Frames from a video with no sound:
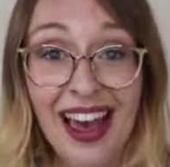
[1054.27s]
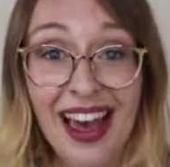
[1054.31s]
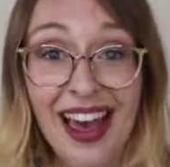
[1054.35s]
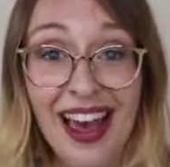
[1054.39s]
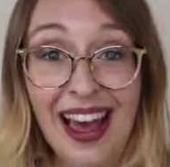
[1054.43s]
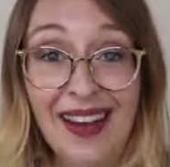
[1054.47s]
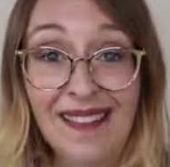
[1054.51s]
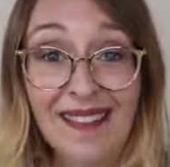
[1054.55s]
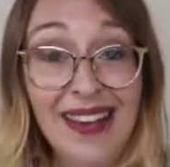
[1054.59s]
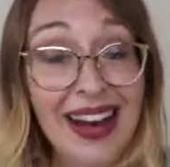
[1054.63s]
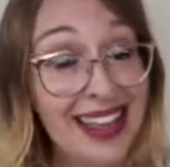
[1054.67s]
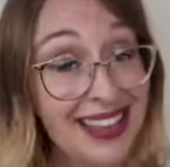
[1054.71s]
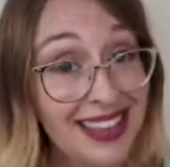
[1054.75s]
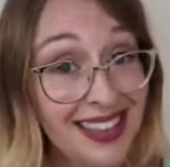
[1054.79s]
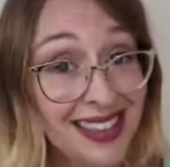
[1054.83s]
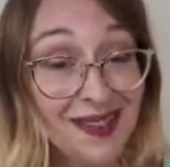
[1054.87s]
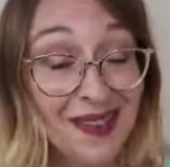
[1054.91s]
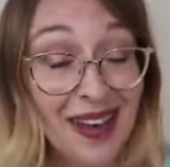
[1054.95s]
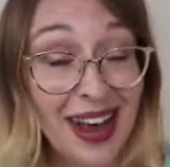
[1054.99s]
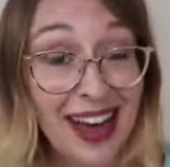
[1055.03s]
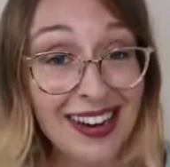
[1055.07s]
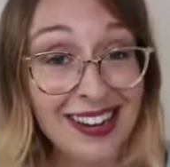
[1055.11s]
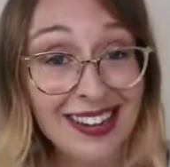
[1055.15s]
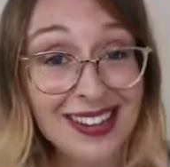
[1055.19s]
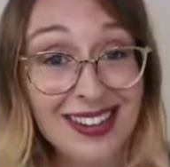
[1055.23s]
um, and
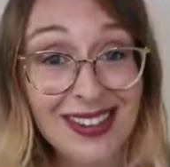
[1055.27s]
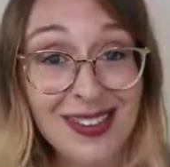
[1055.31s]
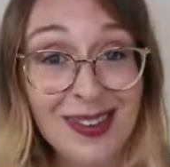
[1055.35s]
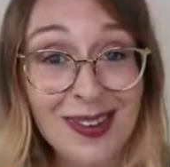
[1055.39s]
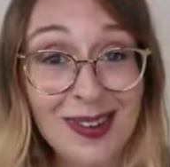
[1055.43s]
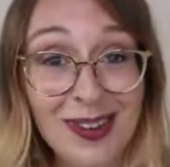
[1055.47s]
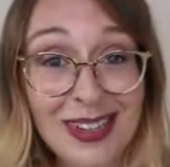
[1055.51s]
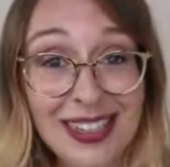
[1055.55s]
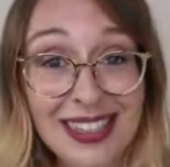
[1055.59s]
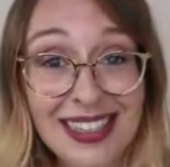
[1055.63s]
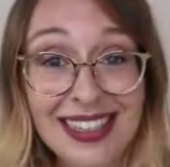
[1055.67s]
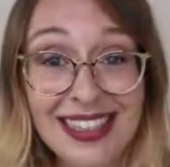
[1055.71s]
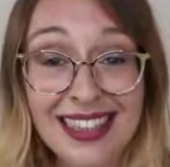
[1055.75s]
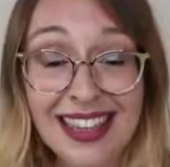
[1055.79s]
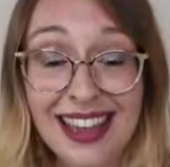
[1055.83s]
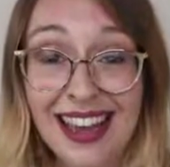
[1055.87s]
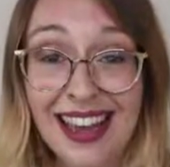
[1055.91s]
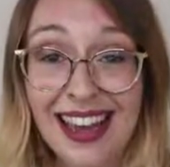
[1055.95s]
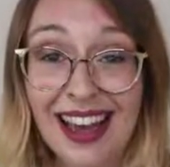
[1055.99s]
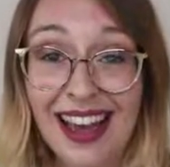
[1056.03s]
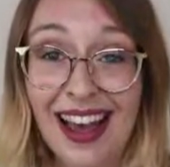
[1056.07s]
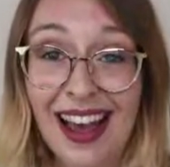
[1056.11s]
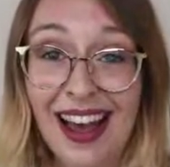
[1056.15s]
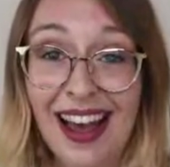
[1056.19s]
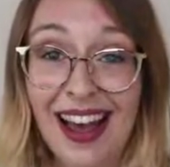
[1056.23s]
some adults, of course,
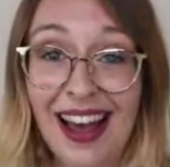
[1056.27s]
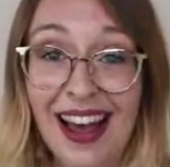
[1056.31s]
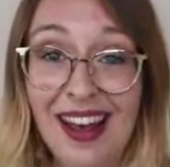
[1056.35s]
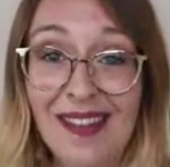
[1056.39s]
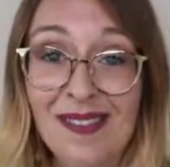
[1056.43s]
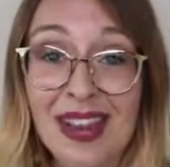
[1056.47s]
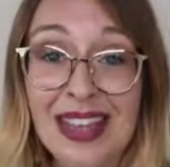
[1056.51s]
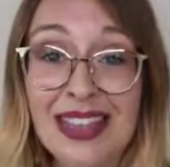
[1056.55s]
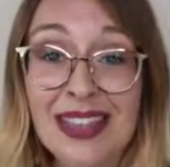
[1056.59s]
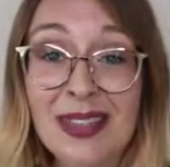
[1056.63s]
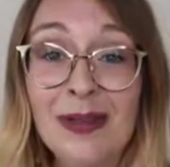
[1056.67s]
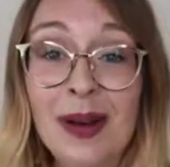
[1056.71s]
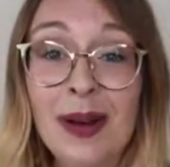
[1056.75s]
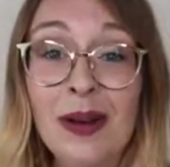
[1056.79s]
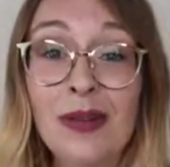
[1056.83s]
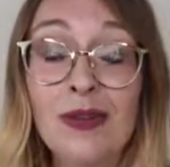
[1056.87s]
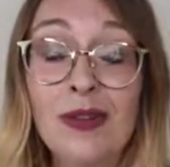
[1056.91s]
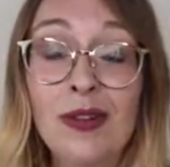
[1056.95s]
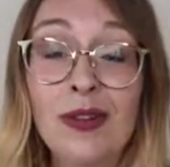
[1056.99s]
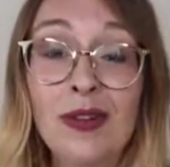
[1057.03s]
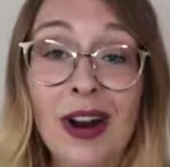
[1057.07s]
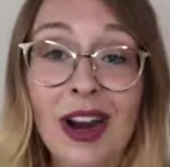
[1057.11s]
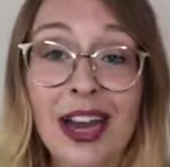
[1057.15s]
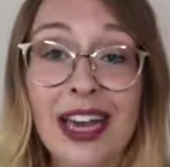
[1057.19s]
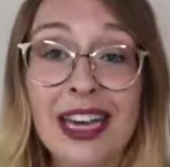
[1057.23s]
um, it's about
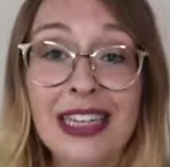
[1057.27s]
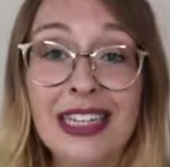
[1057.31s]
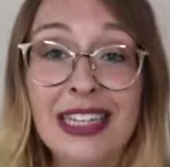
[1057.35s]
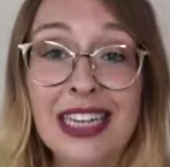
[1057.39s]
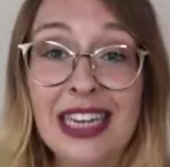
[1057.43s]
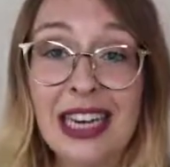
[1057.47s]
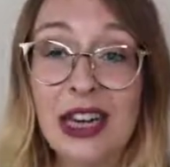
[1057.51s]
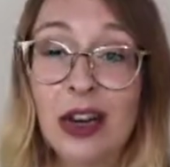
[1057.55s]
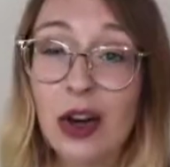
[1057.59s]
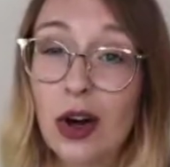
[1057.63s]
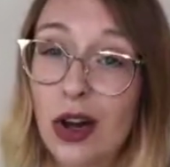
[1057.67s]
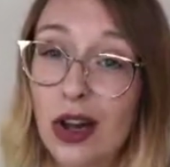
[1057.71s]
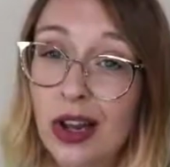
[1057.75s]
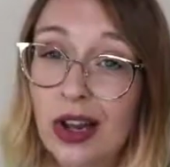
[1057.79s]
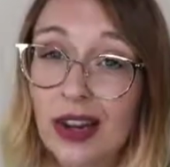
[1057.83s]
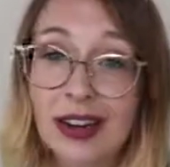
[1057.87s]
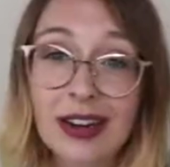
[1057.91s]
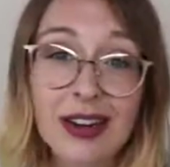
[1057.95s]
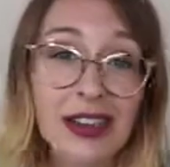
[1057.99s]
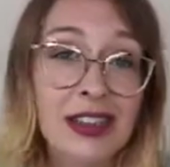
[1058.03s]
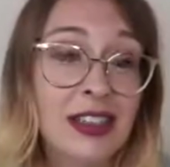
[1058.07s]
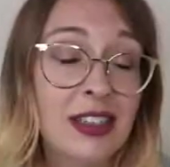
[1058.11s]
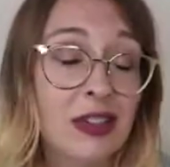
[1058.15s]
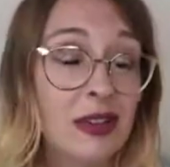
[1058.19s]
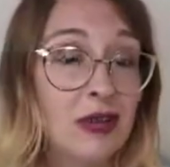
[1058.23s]
variety,
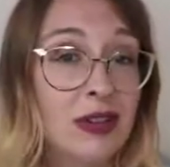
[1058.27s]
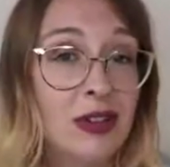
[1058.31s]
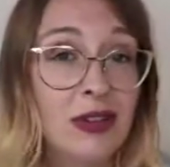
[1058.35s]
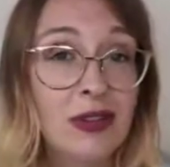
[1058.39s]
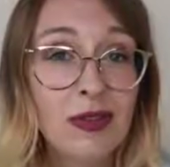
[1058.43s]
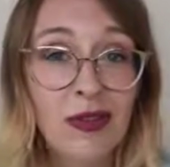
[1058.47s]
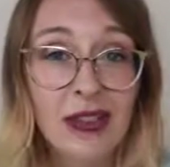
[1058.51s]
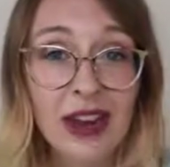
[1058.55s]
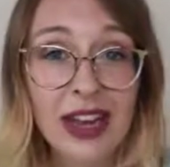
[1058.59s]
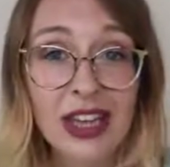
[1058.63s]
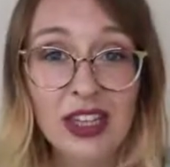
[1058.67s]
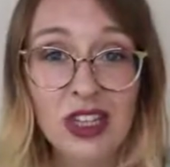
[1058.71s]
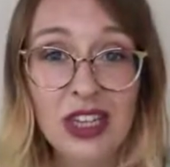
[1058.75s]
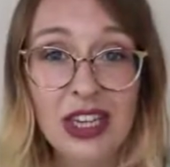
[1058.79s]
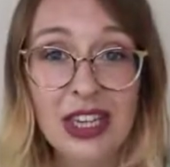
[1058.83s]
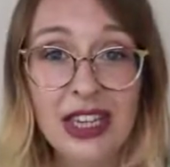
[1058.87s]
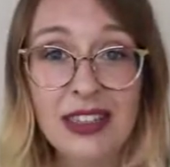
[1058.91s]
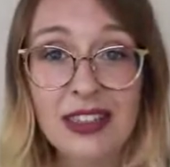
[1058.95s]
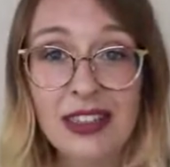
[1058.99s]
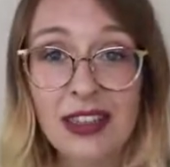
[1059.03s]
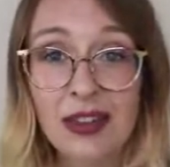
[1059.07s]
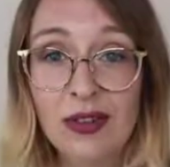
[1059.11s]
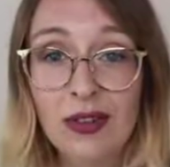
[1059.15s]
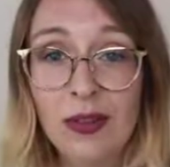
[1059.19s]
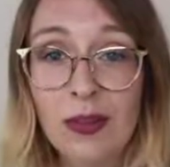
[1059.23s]
colours, different
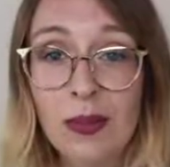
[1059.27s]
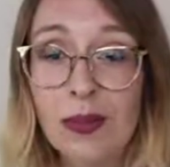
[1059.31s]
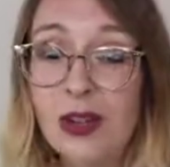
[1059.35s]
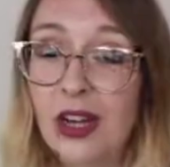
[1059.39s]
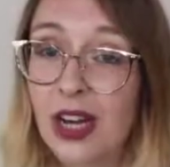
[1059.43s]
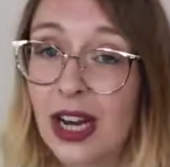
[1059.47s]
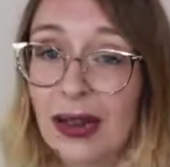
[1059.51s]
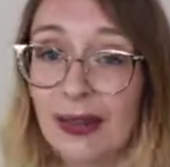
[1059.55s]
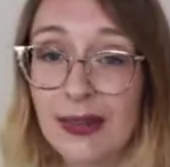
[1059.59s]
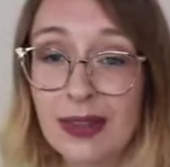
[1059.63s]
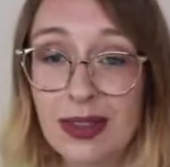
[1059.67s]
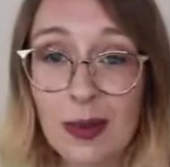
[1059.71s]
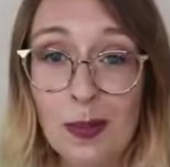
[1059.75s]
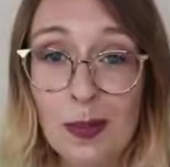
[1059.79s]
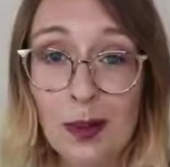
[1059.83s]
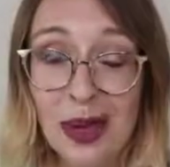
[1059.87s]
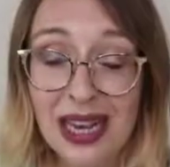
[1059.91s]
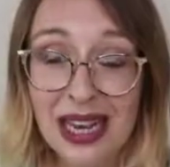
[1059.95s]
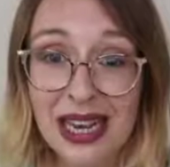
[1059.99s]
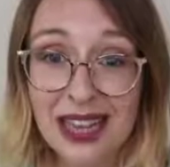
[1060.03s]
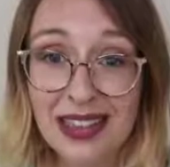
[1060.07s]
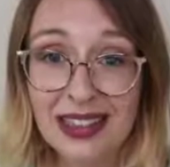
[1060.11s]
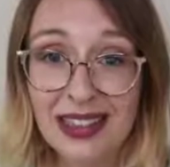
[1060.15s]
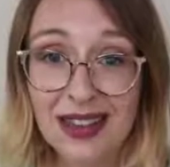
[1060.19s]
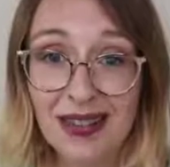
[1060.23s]
veggies, different types of
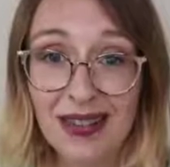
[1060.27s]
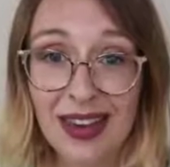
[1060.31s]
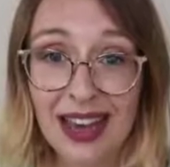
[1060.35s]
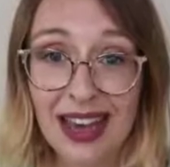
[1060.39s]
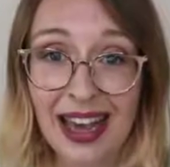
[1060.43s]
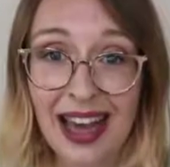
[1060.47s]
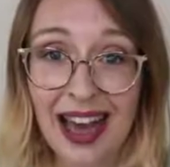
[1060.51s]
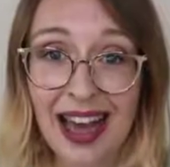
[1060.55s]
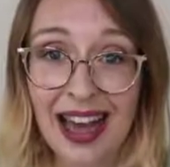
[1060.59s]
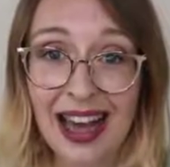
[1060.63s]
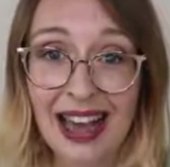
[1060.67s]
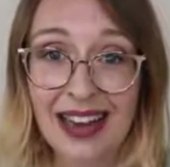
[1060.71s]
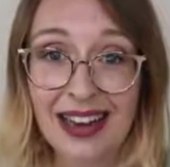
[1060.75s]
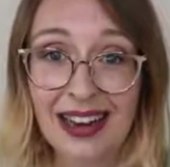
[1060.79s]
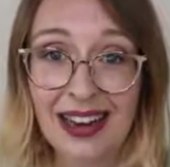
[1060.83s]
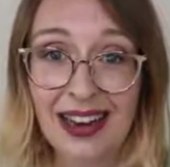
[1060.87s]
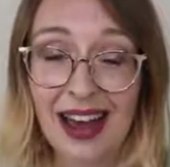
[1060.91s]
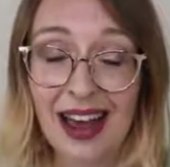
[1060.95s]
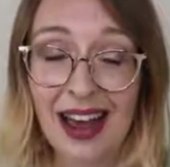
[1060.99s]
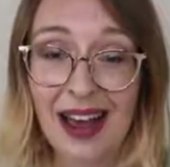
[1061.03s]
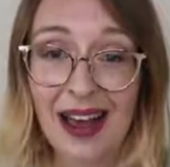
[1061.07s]
beans if you can.